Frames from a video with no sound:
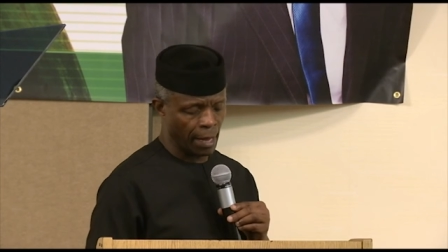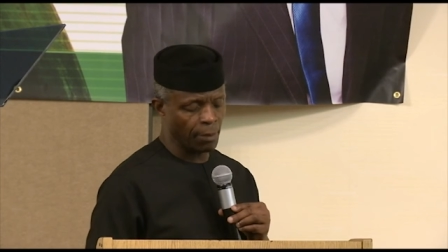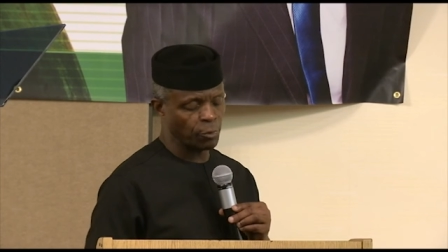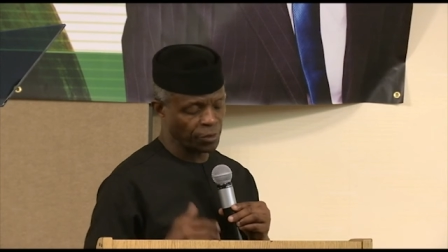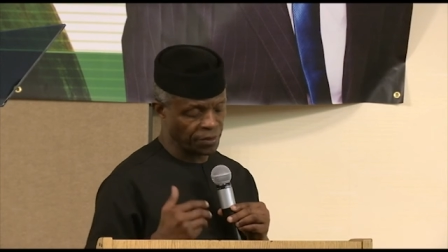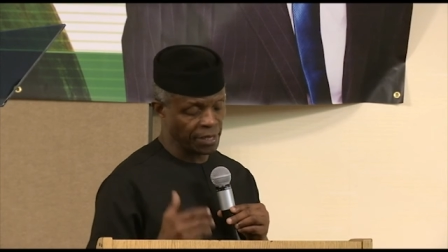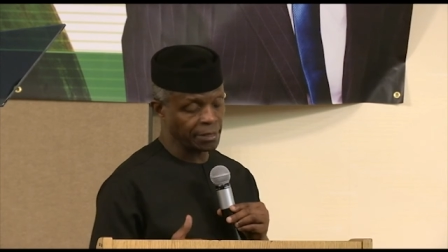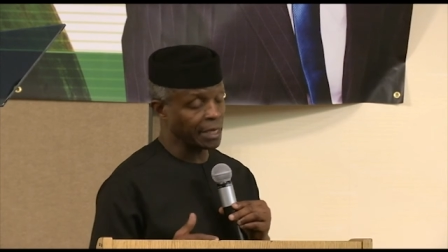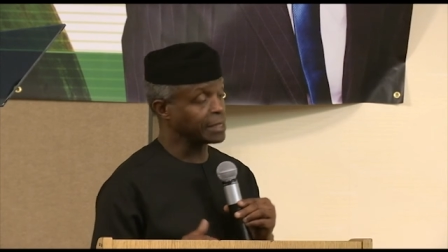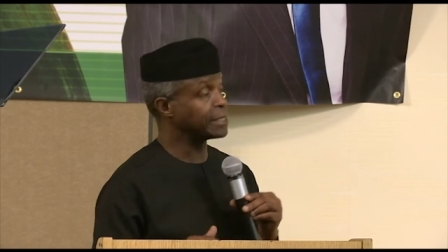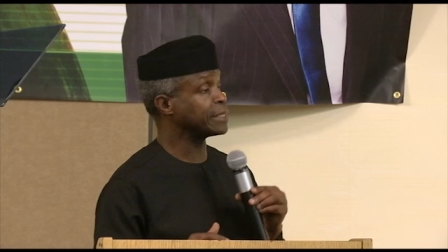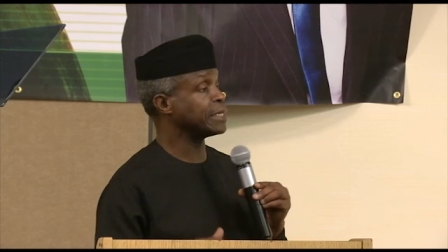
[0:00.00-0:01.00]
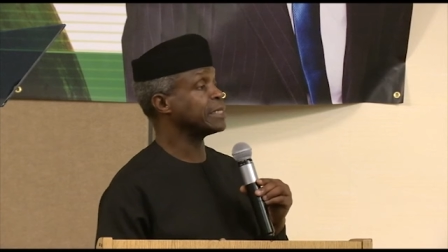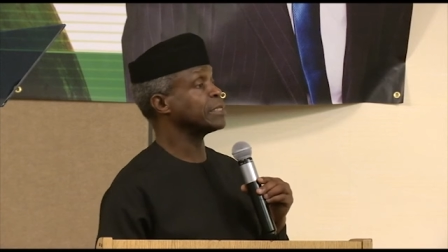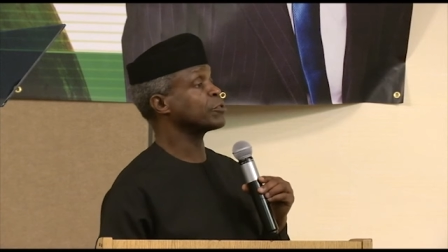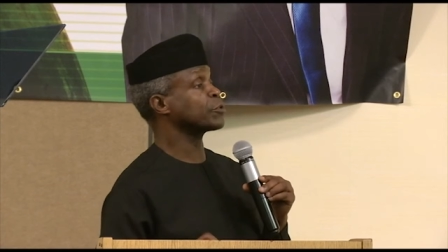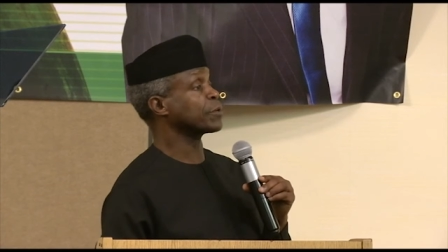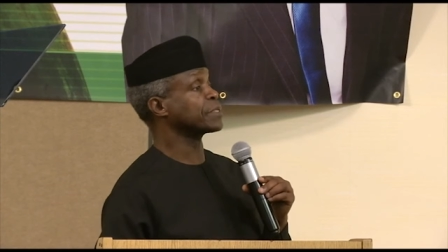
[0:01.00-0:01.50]
and we think that it, it
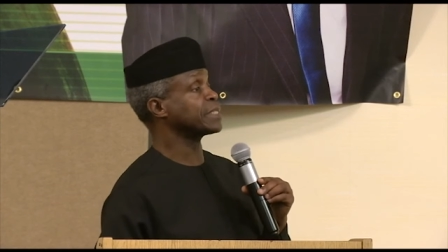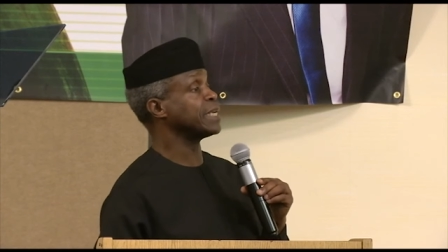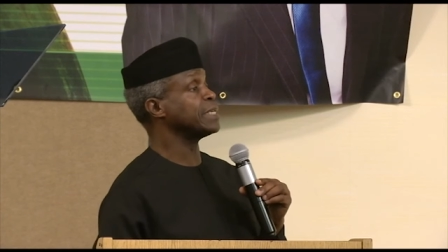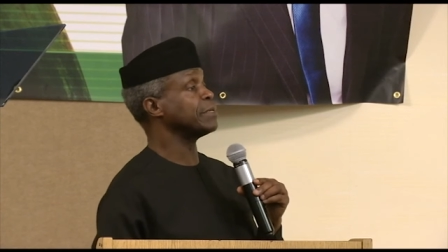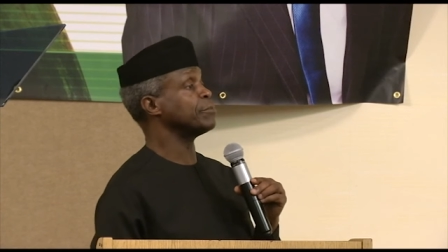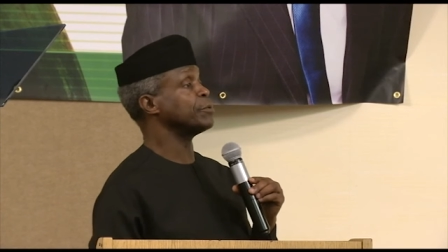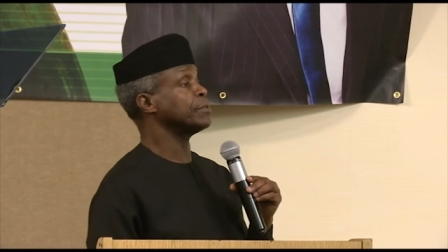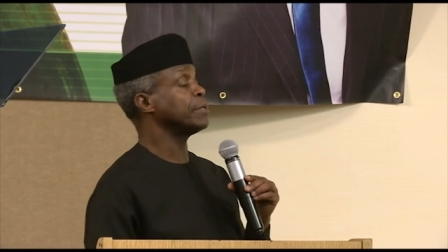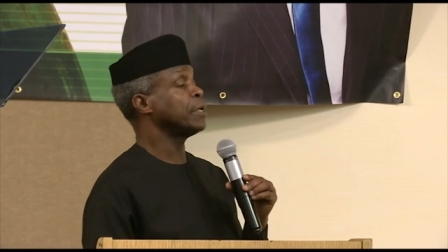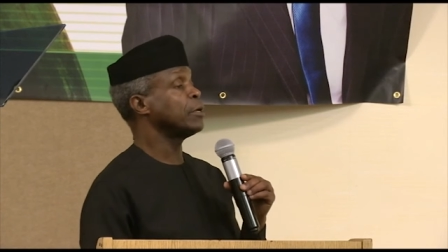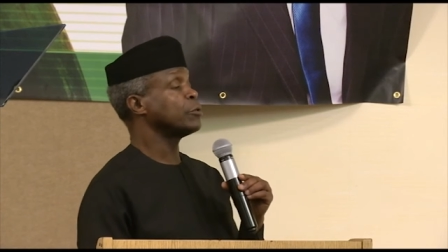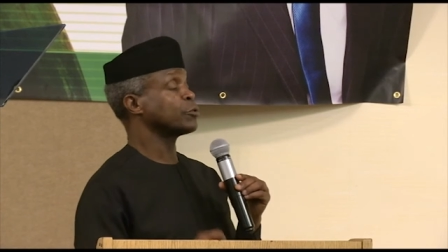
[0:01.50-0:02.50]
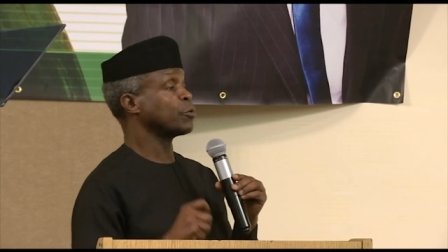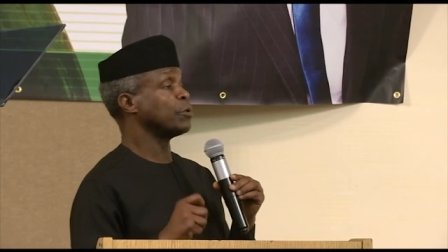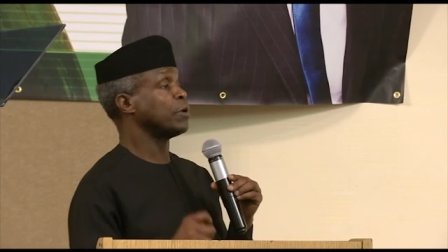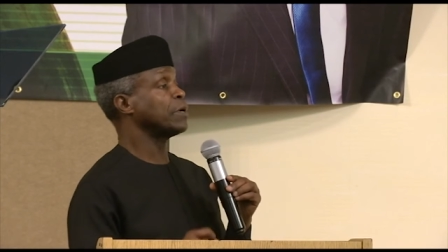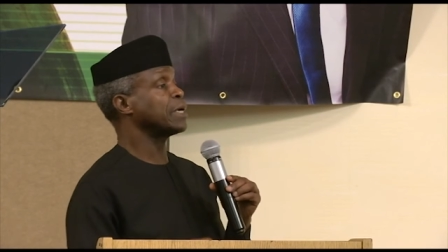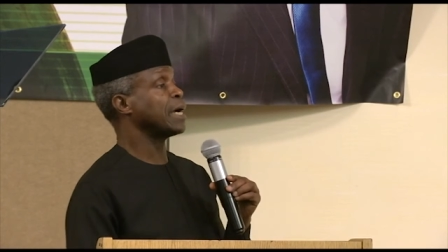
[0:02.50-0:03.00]
is sustainable so
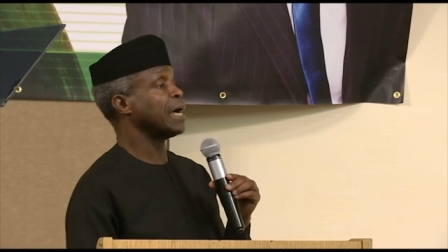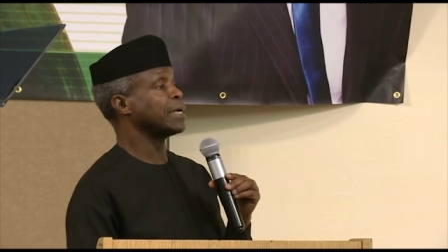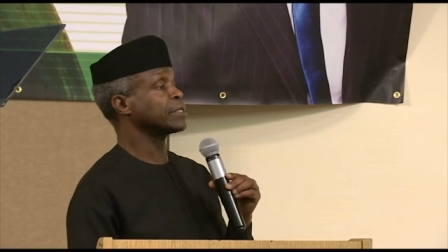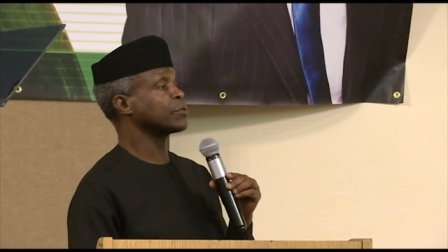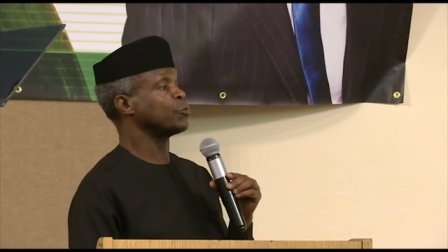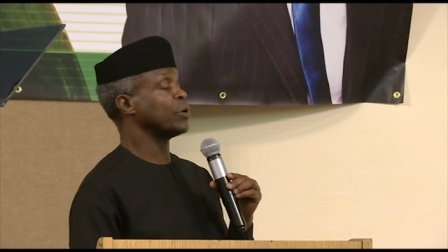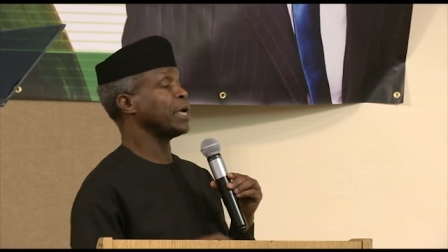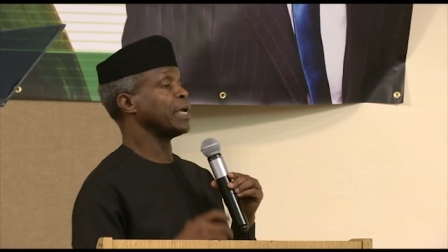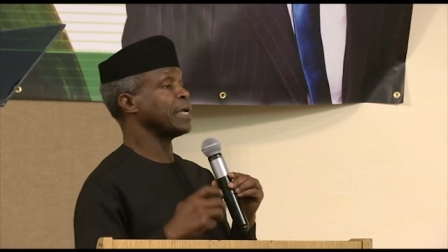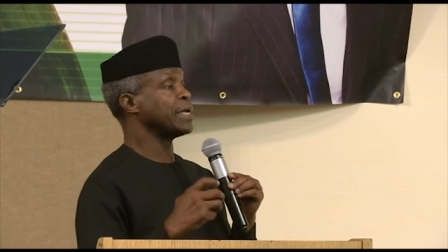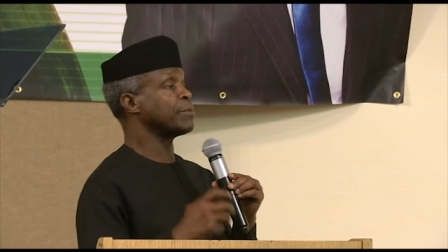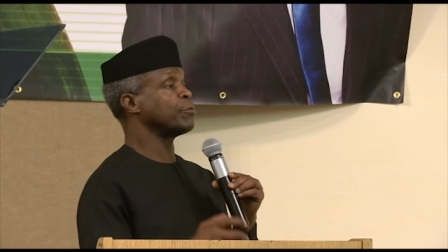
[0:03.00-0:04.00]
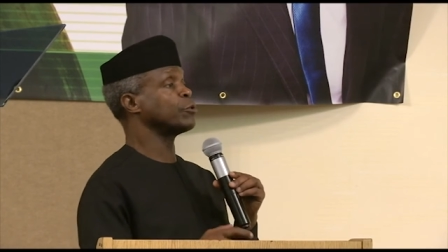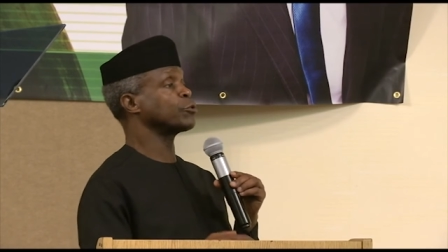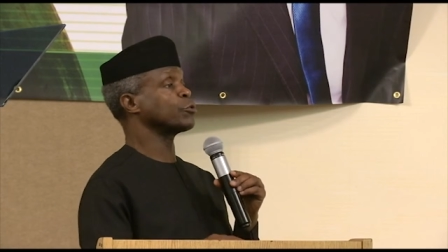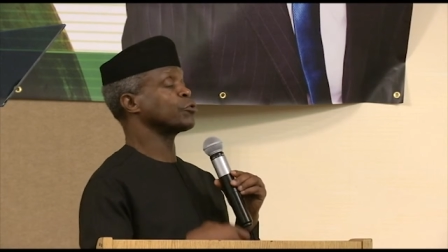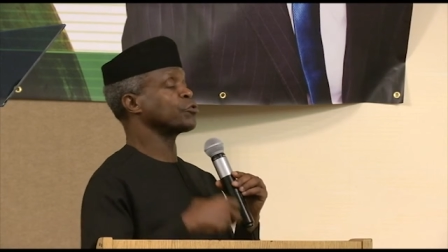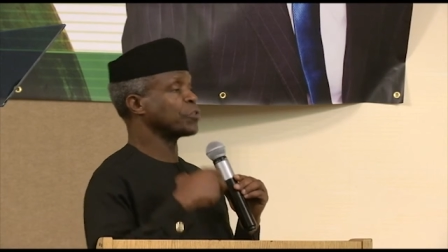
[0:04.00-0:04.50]
long as we're able
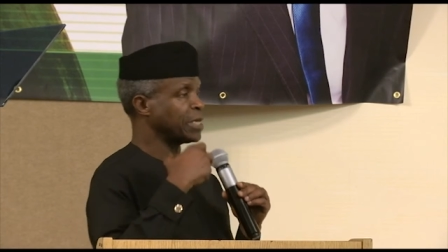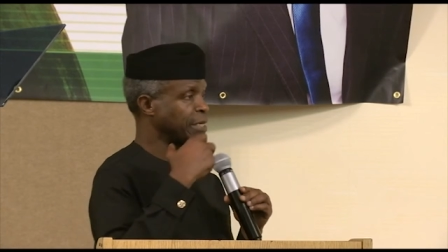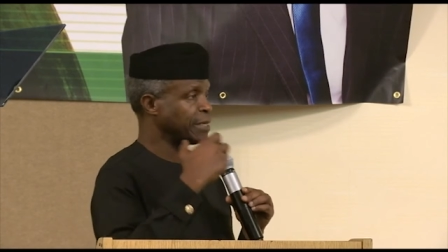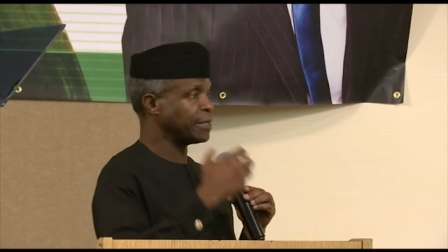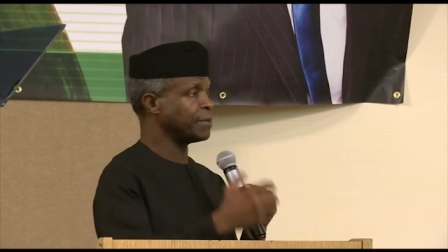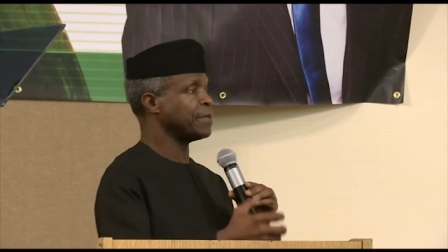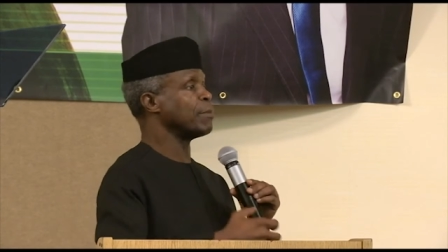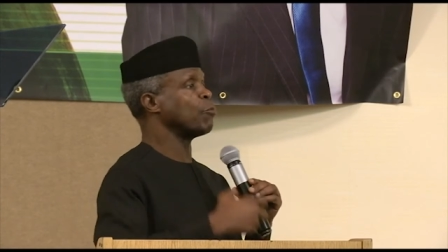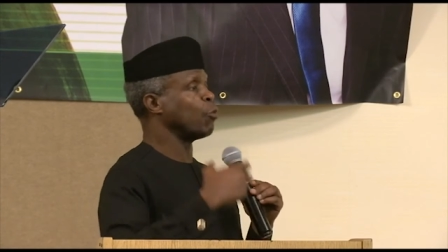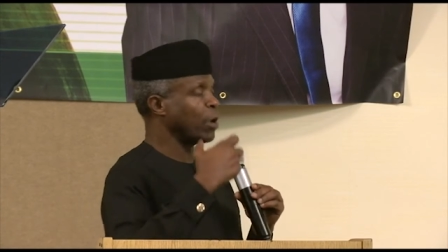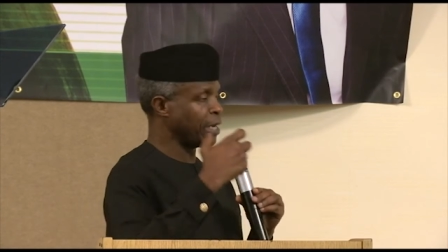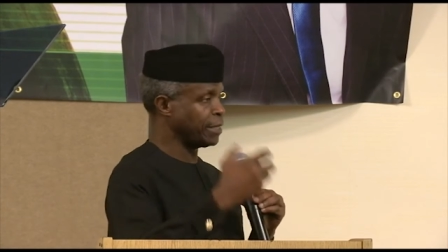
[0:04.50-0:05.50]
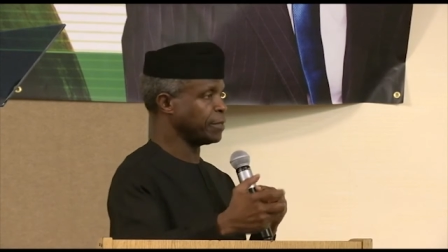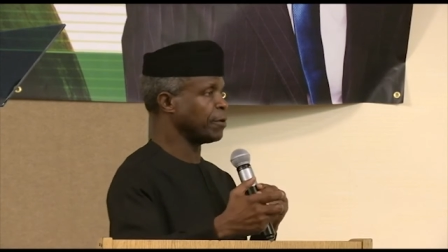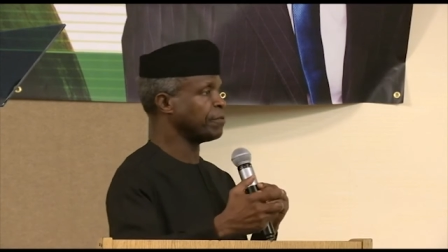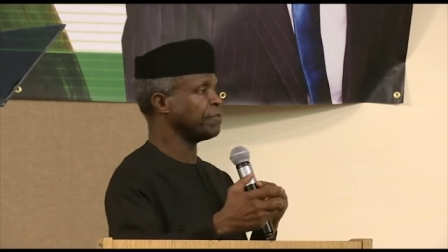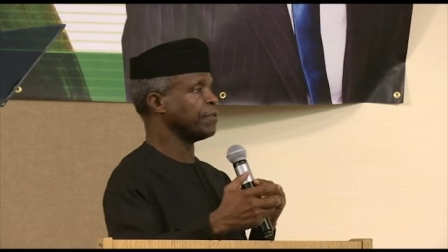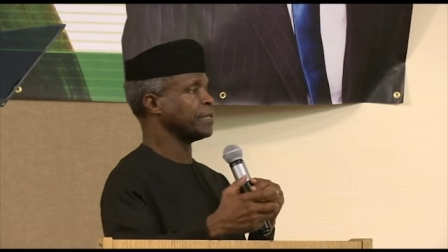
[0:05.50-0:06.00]
to train them well
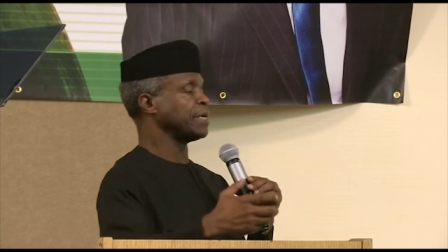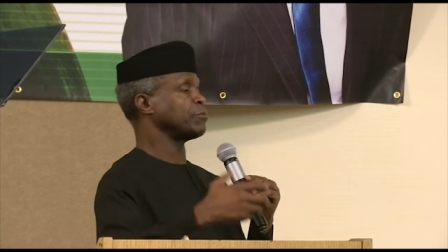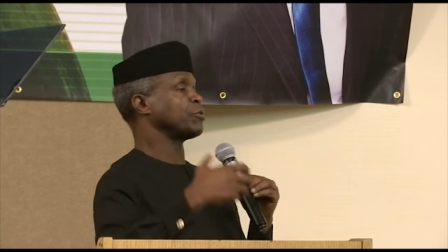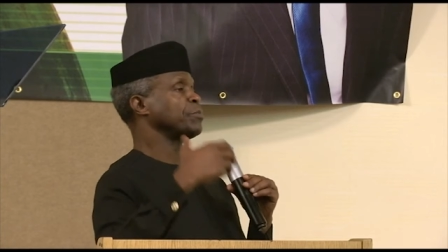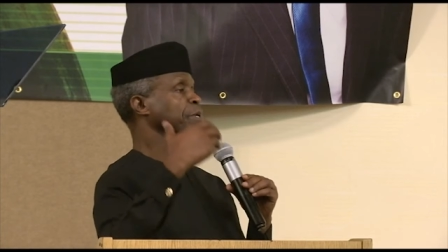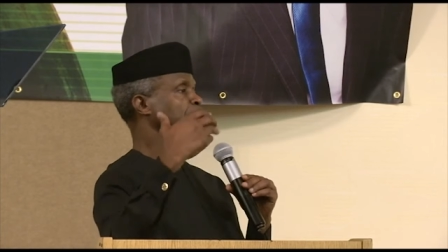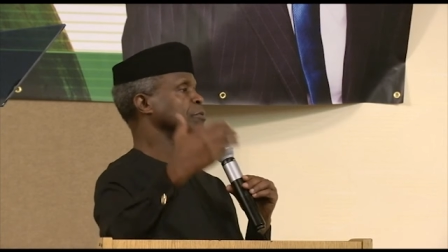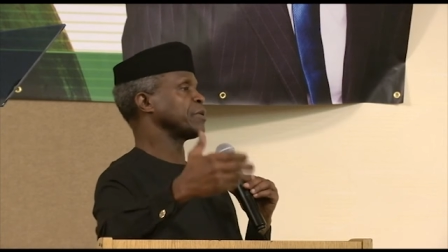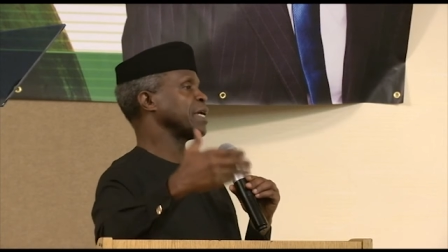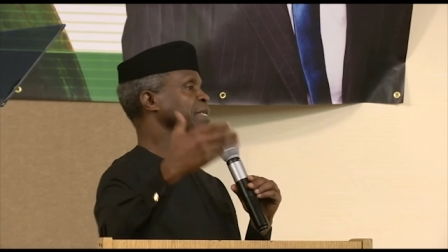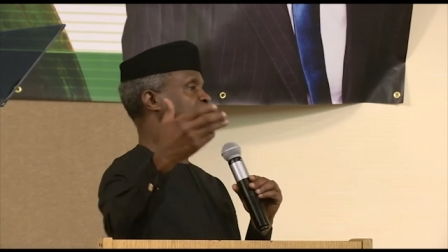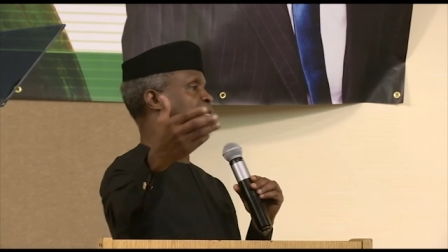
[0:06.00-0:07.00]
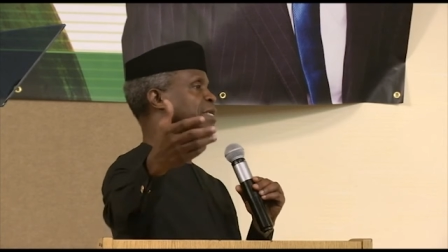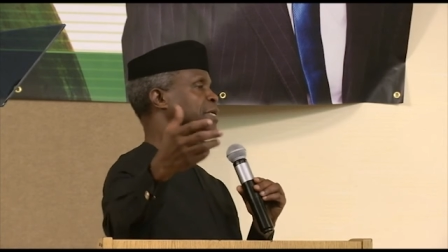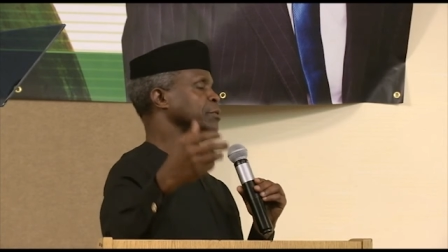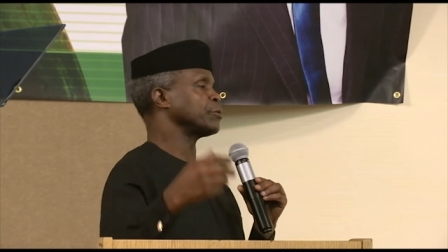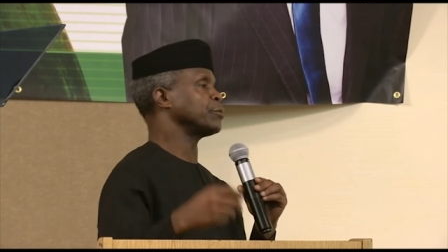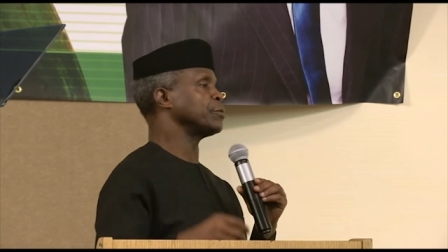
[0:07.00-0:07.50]
enough for them to be able to exit
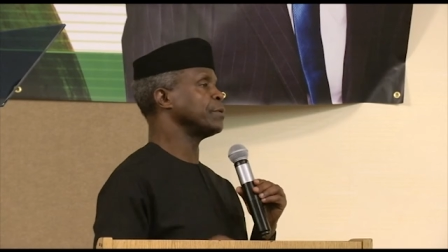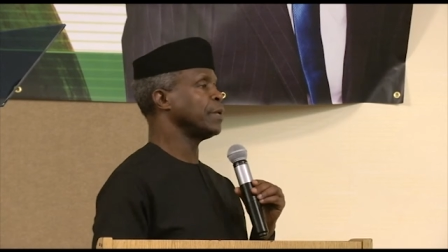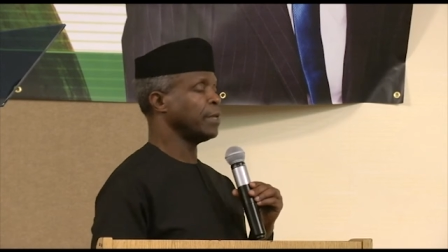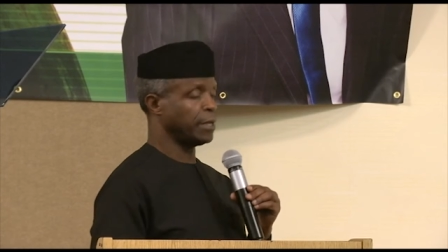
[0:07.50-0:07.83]
and do